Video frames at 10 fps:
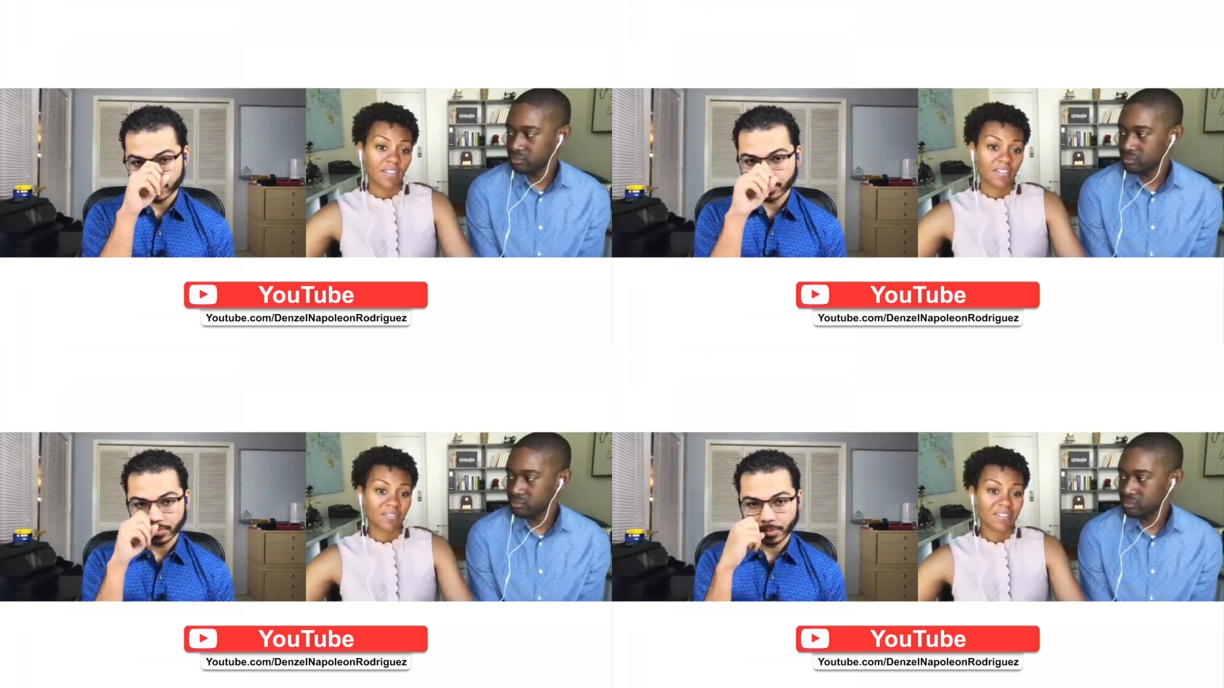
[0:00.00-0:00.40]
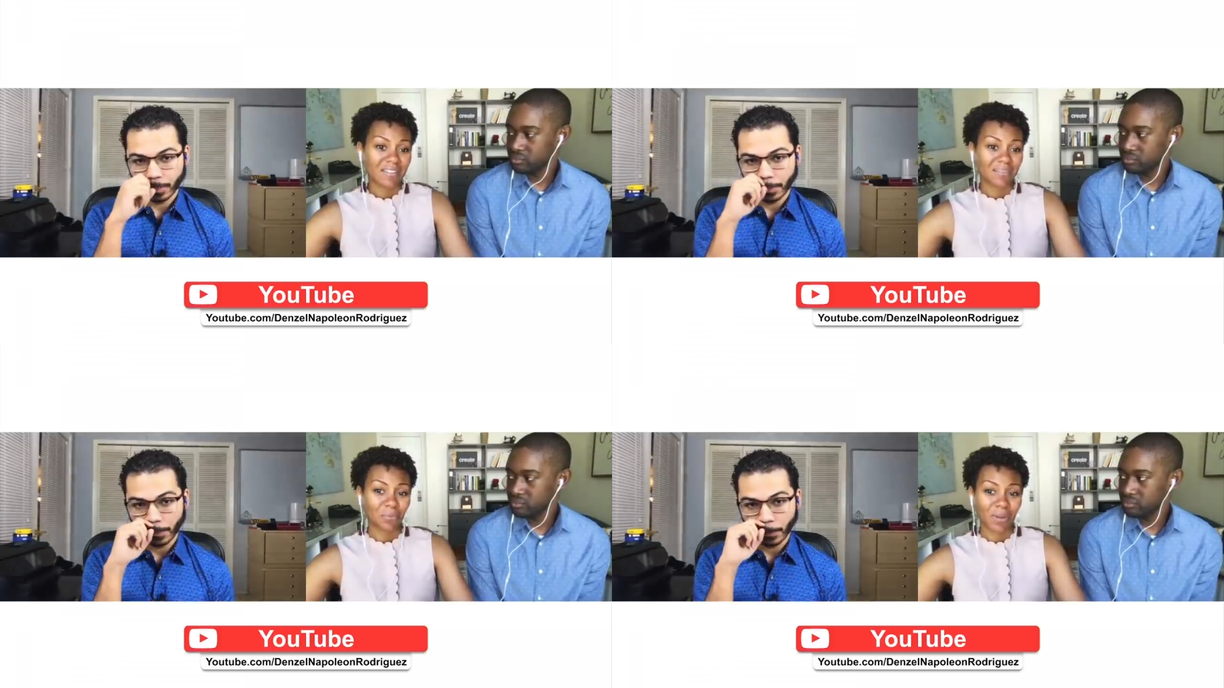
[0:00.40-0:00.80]
Speaker 1: I'm like,
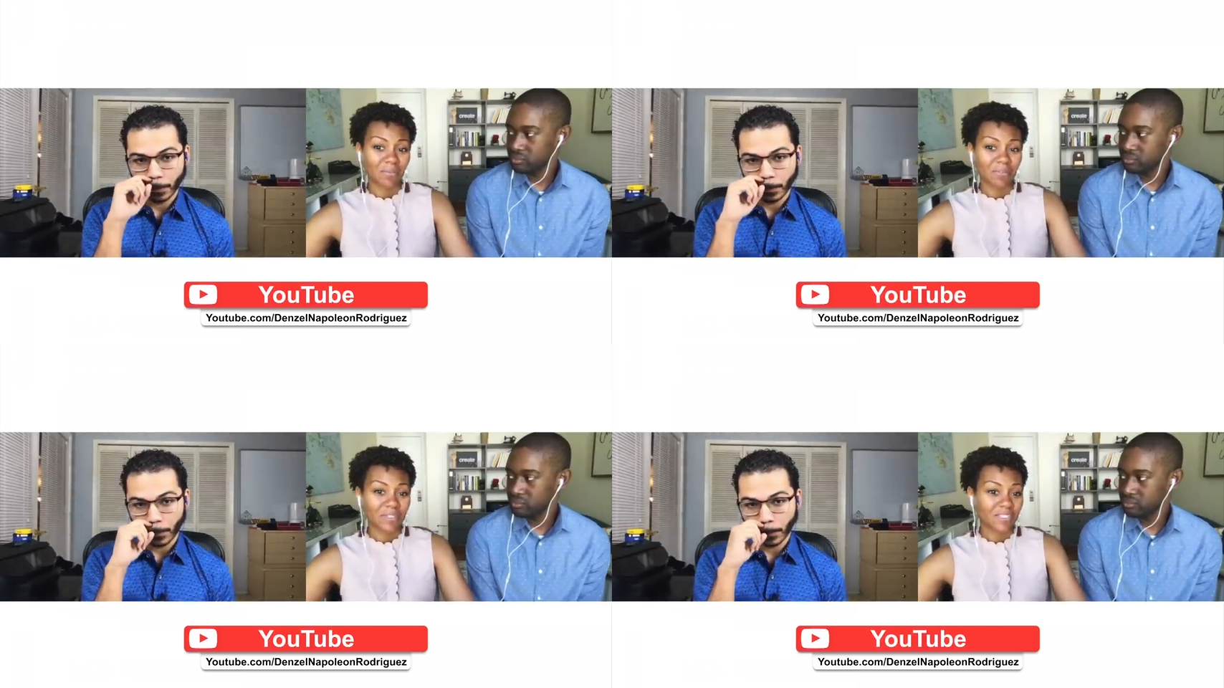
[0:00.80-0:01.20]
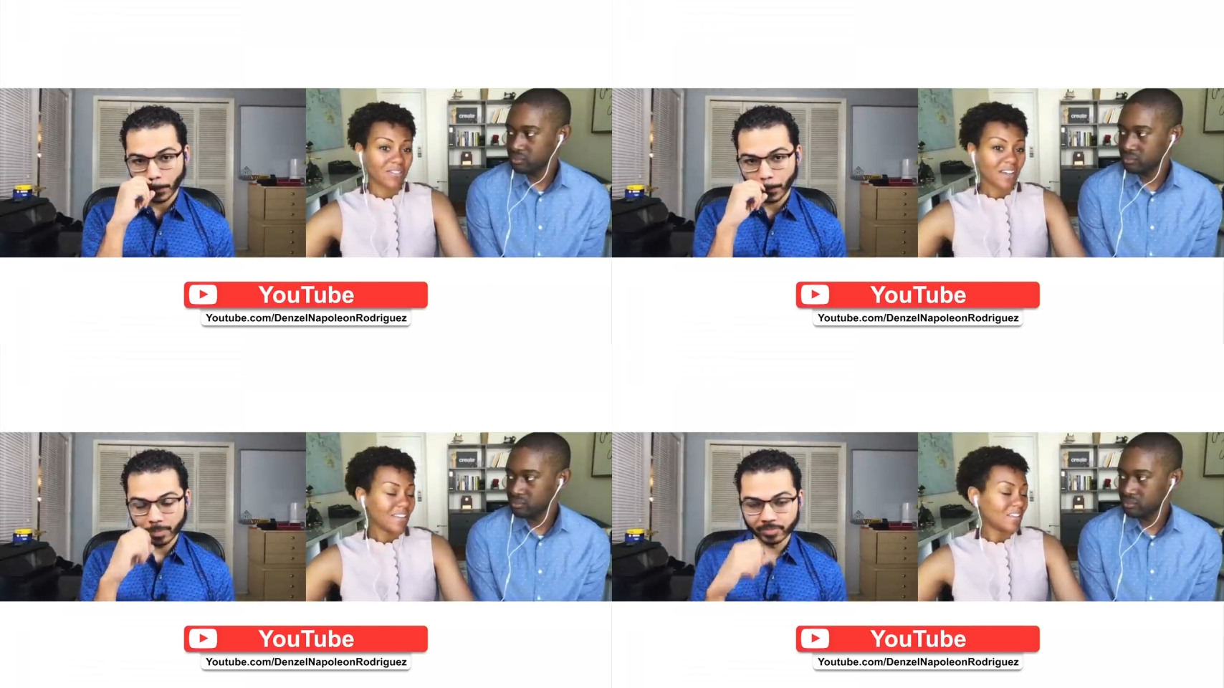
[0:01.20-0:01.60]
why would we do
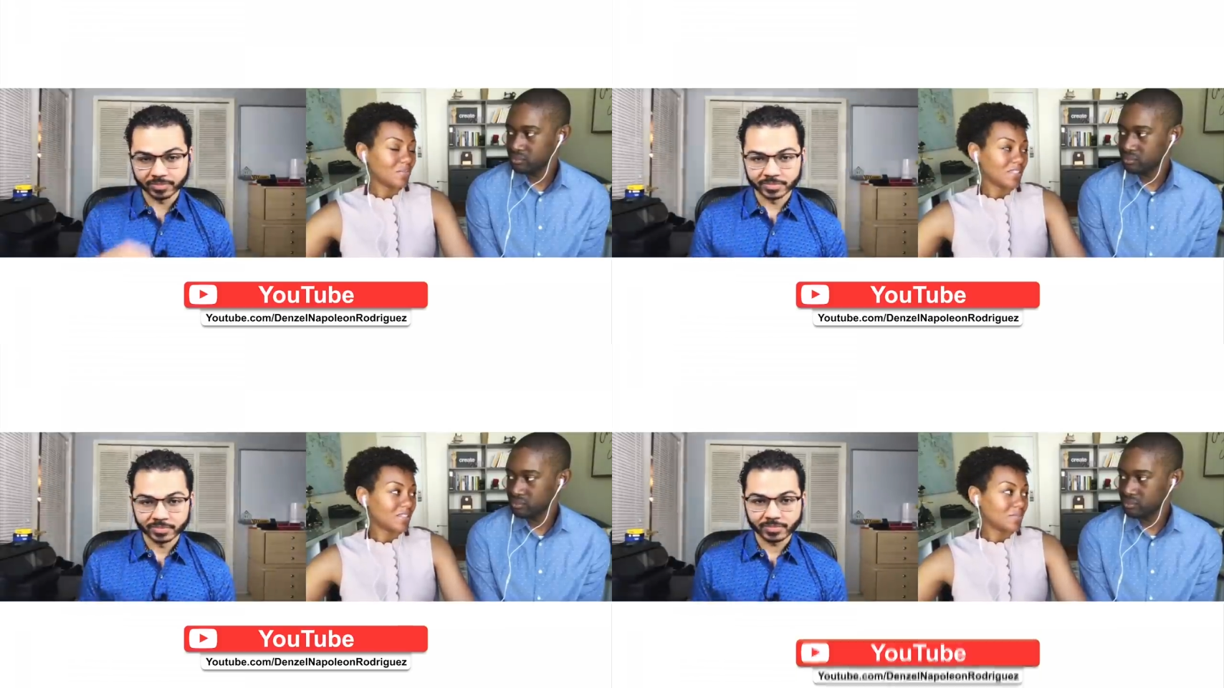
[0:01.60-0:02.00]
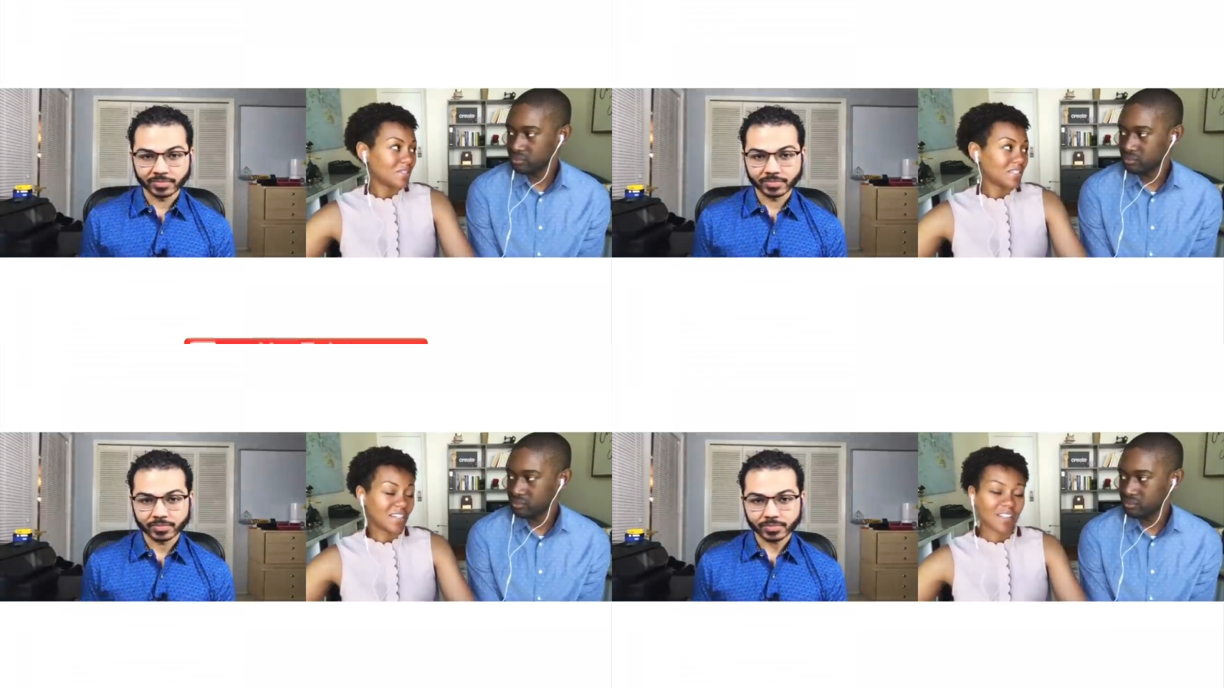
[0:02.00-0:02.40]
that? That'd be some
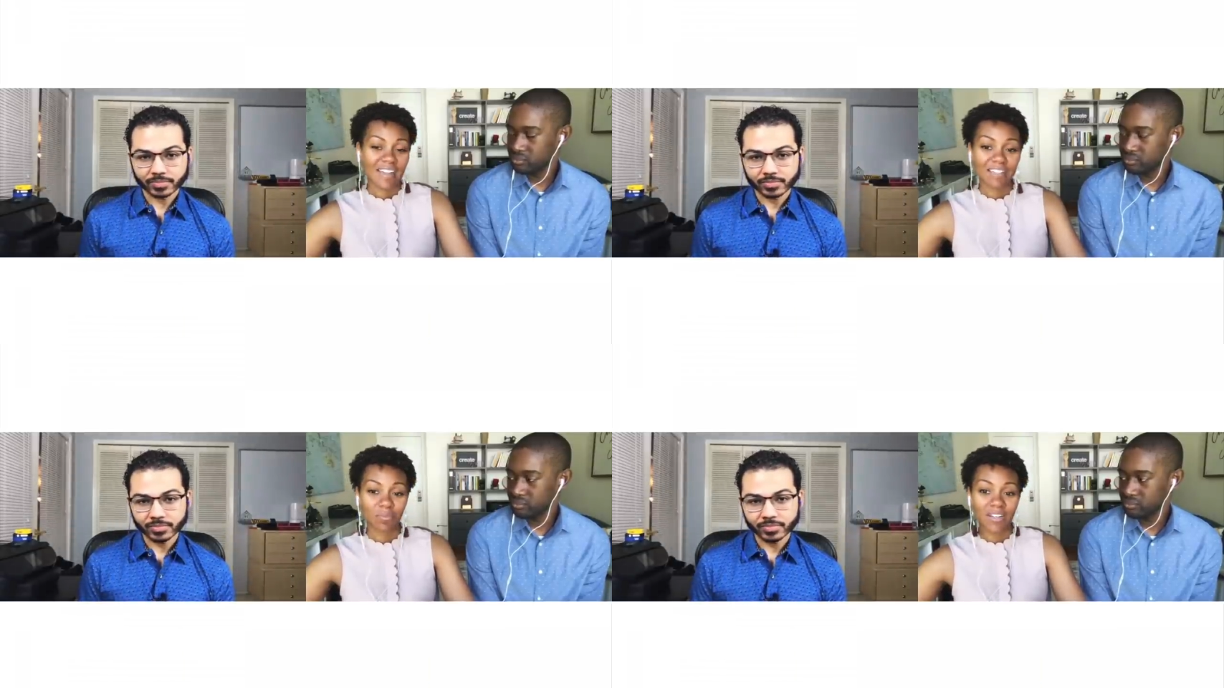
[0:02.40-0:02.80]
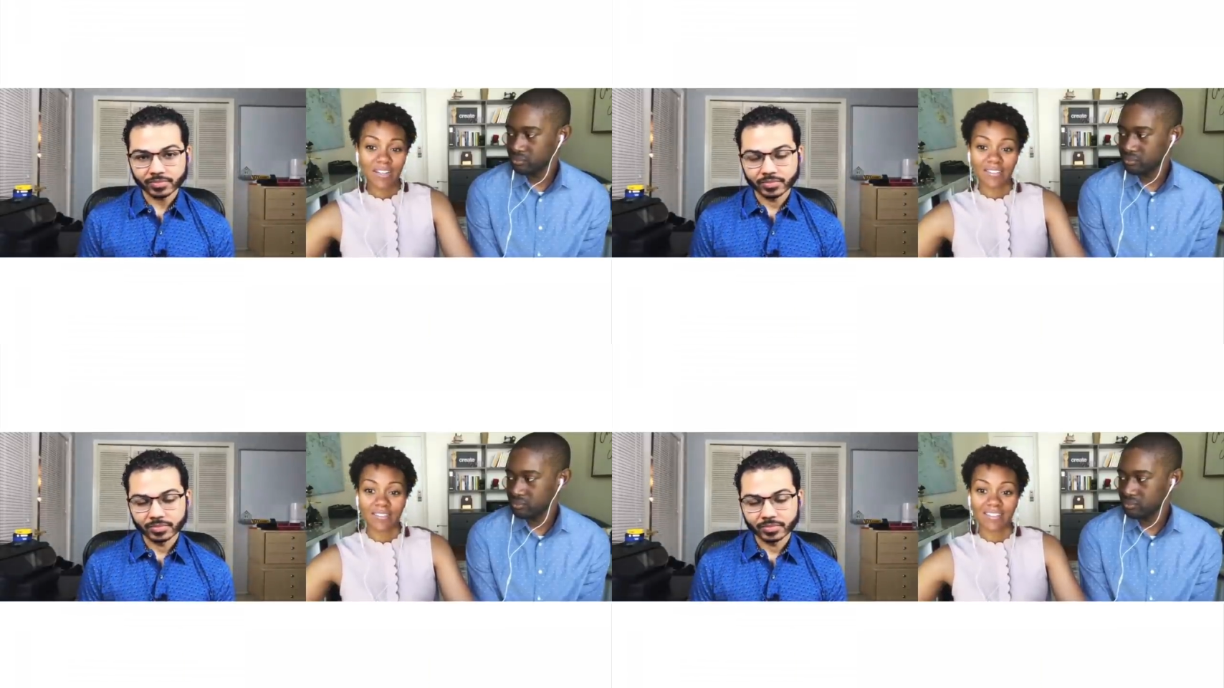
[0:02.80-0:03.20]
stale ass
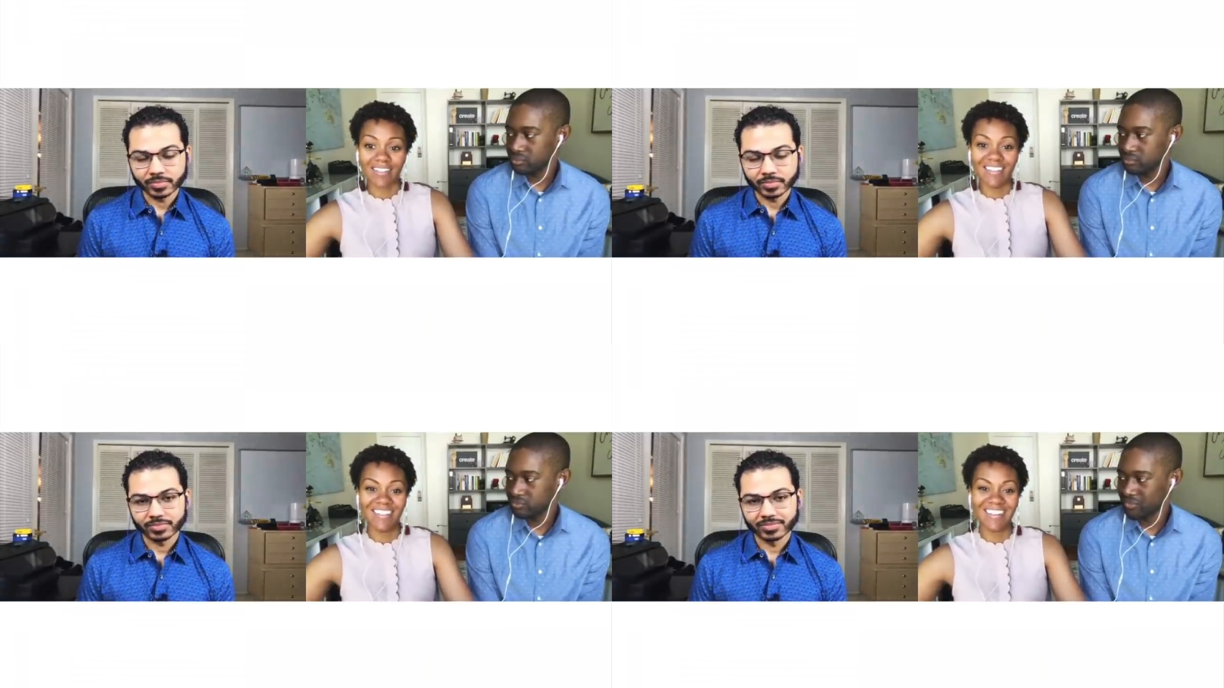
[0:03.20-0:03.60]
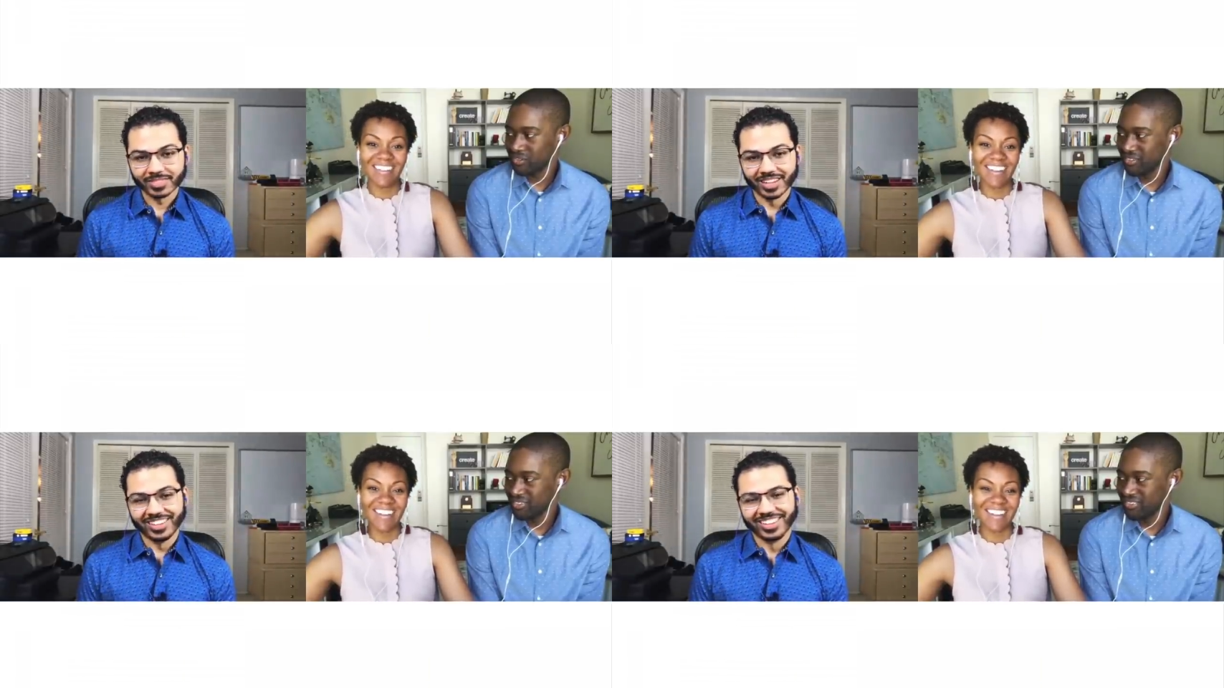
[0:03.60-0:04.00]
bread. and